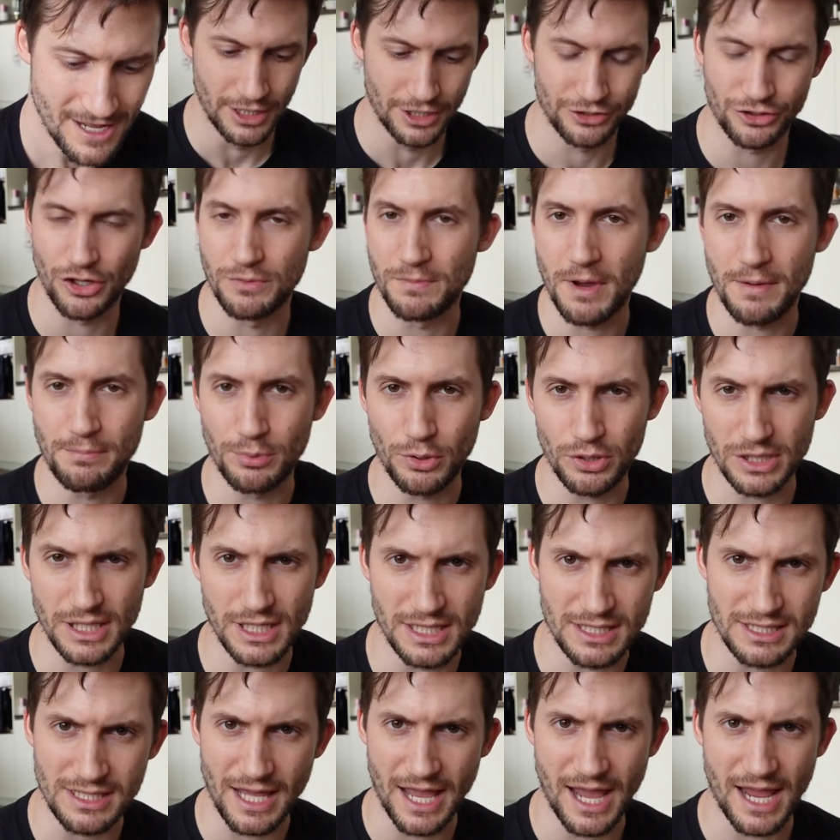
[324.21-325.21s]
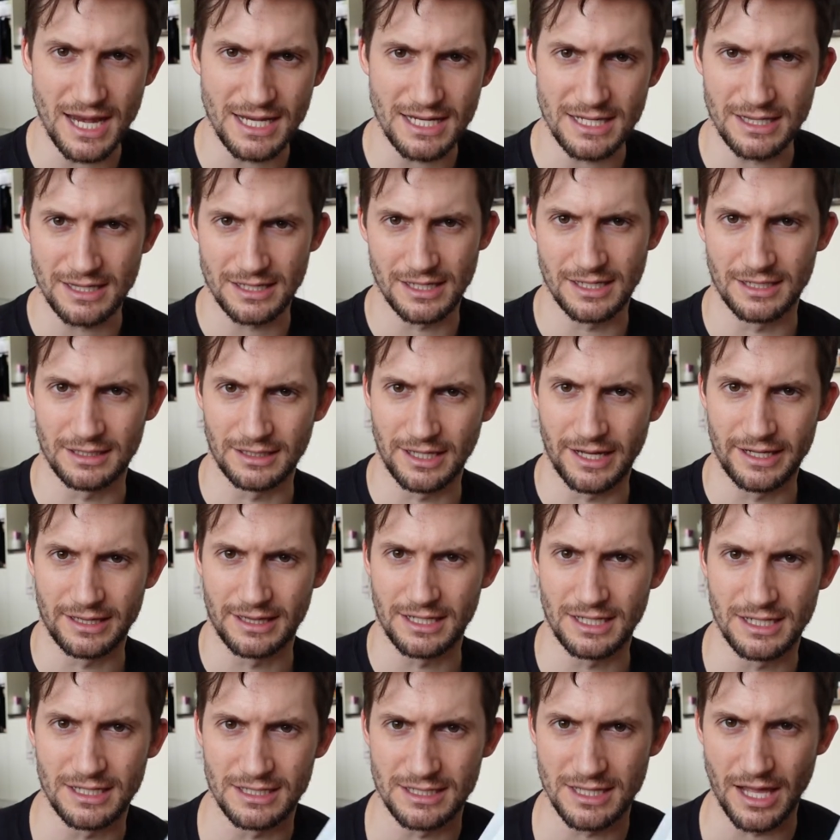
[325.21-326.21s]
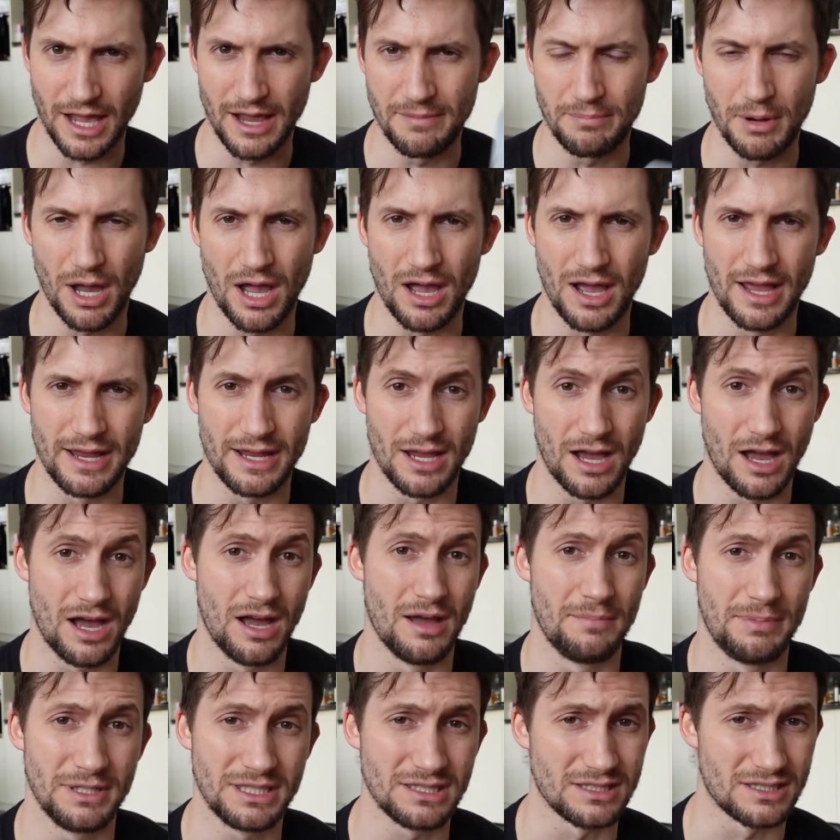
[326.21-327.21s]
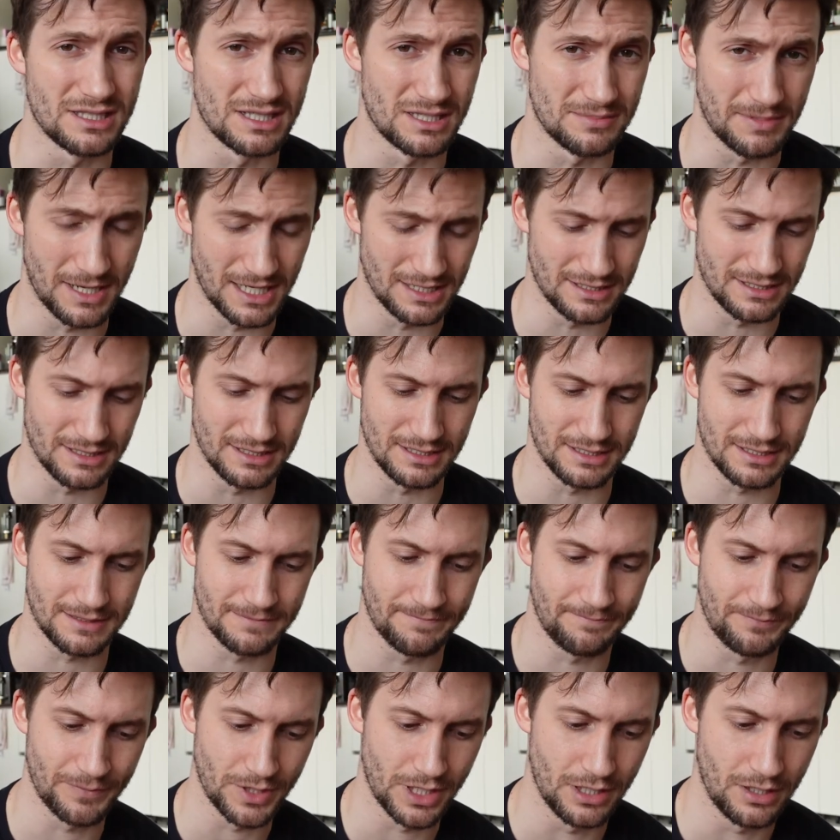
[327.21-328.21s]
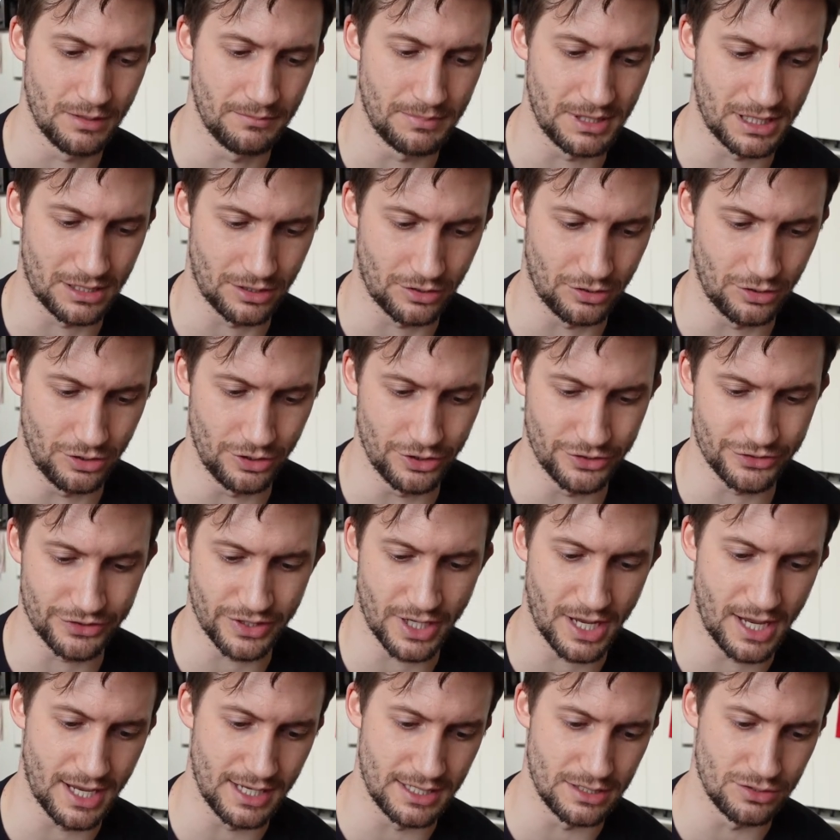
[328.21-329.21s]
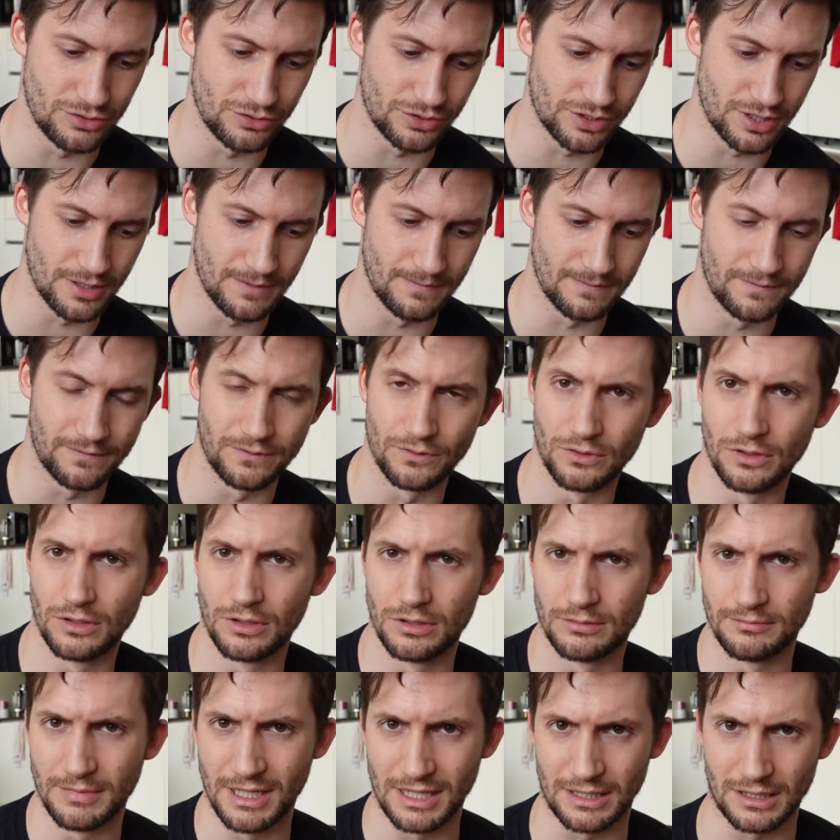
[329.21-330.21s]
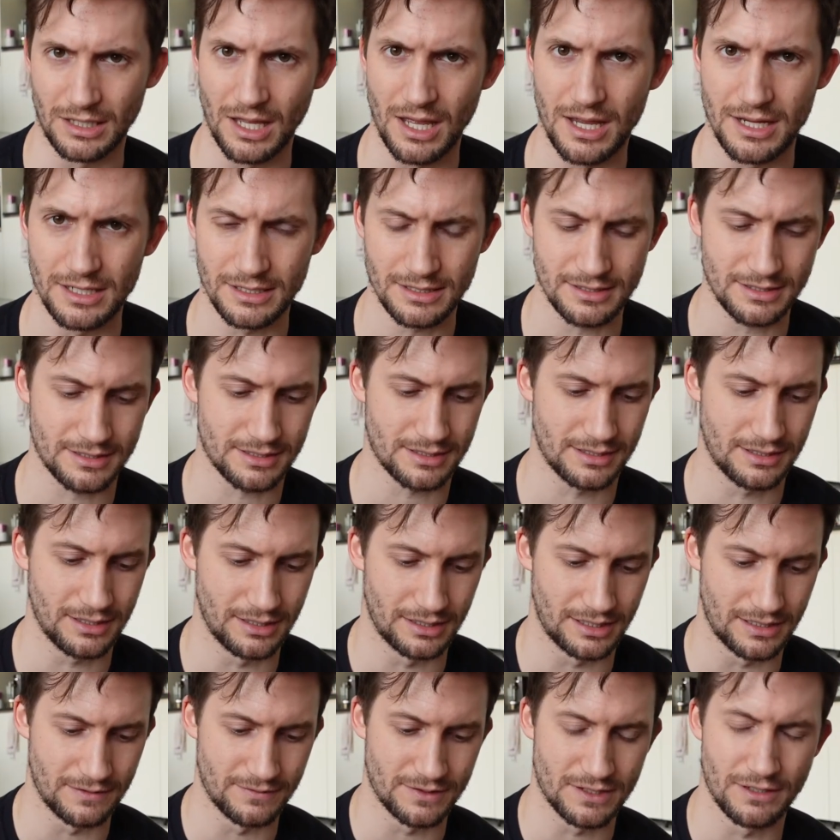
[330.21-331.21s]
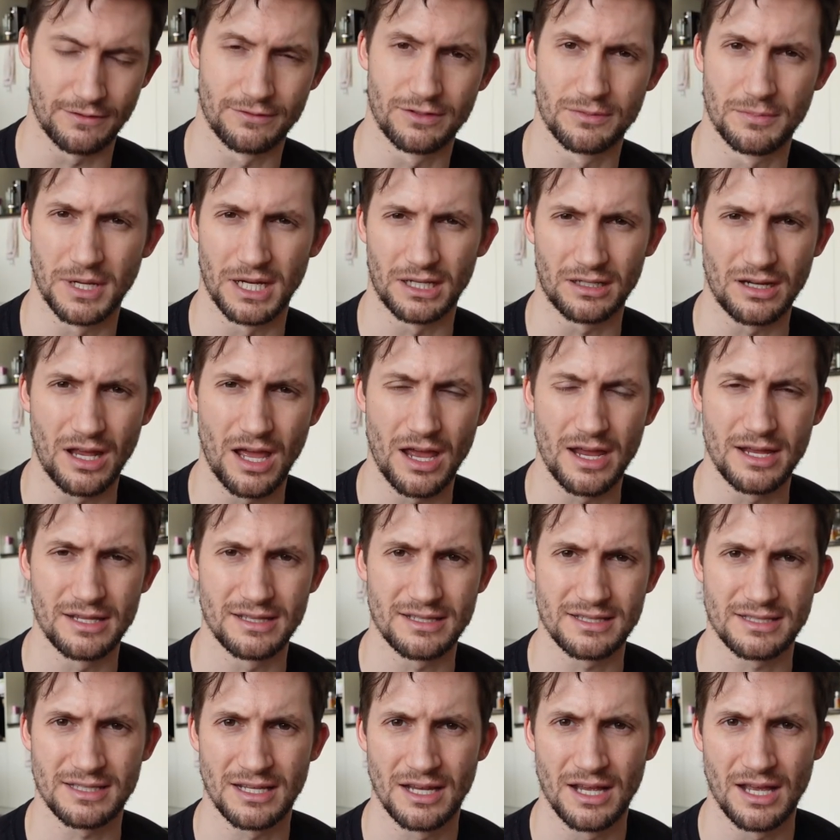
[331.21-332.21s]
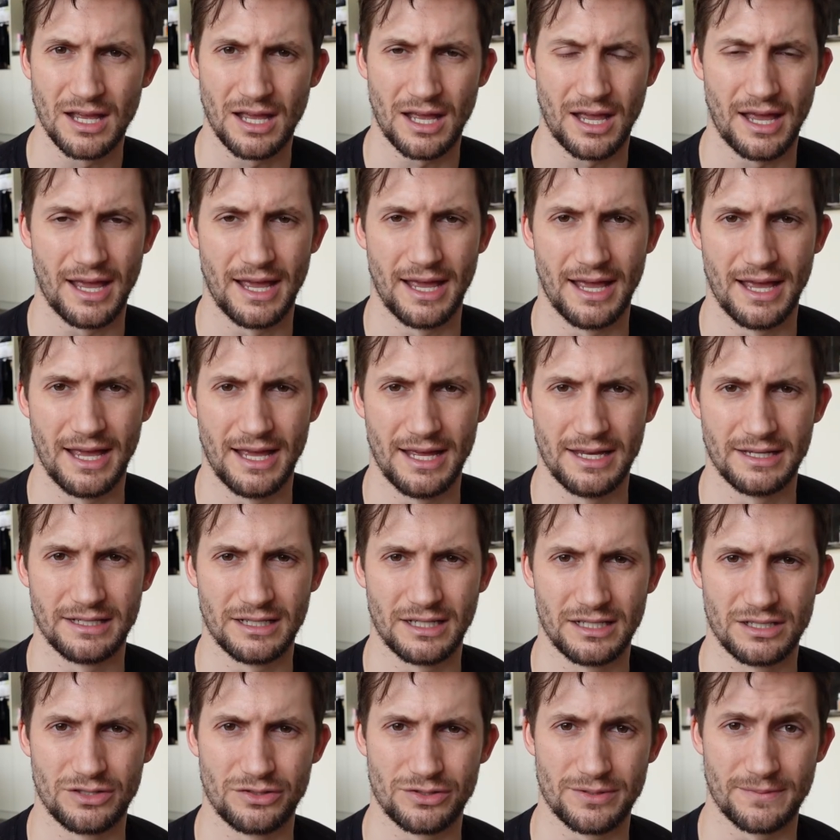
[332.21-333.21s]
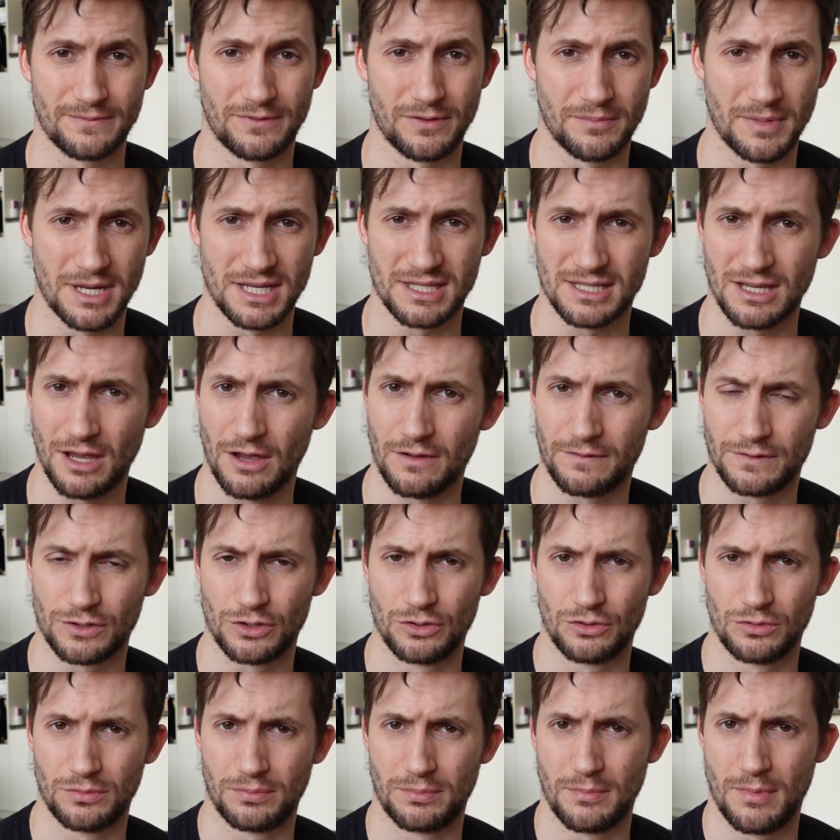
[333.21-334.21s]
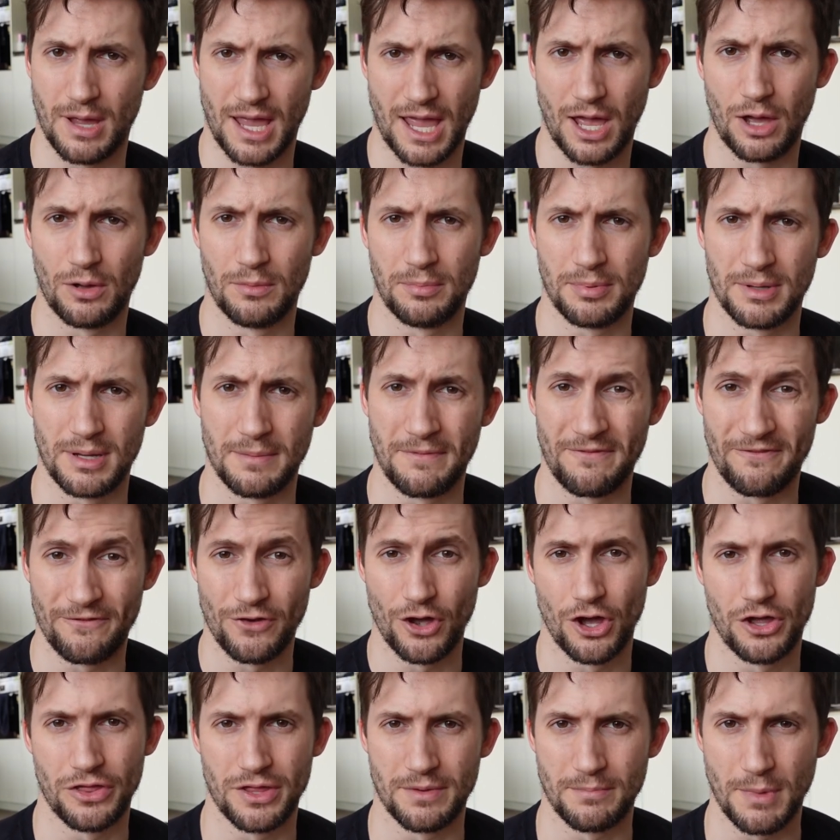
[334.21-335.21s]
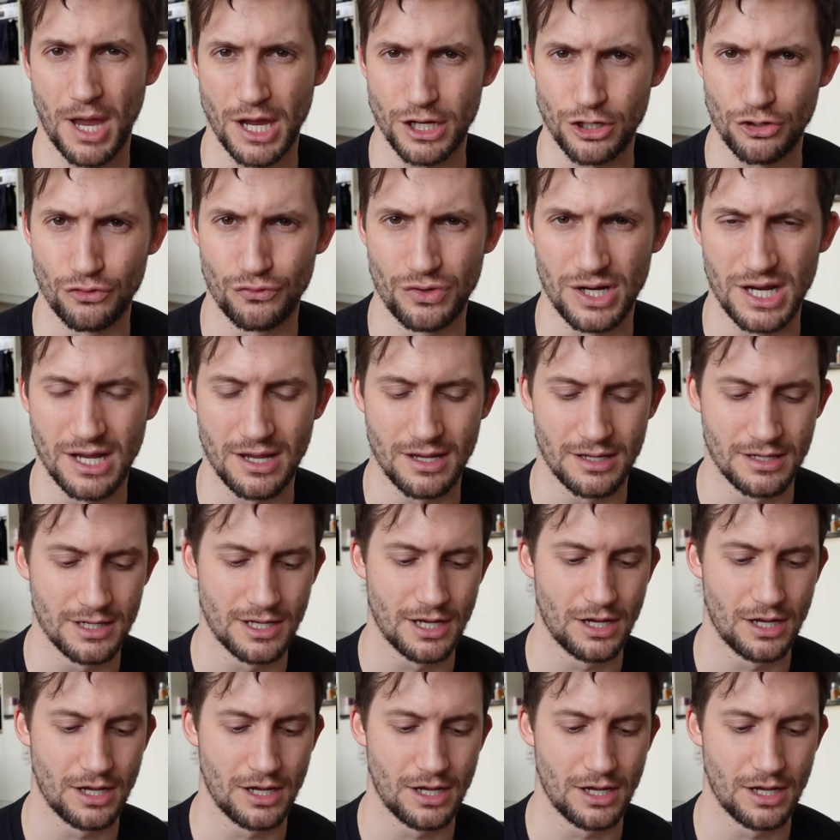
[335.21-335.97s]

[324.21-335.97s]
So my point is that anything like these that I buy are business expenses because I use them for my clients, I give stuff to my clients, and I use them for myself to help further my career,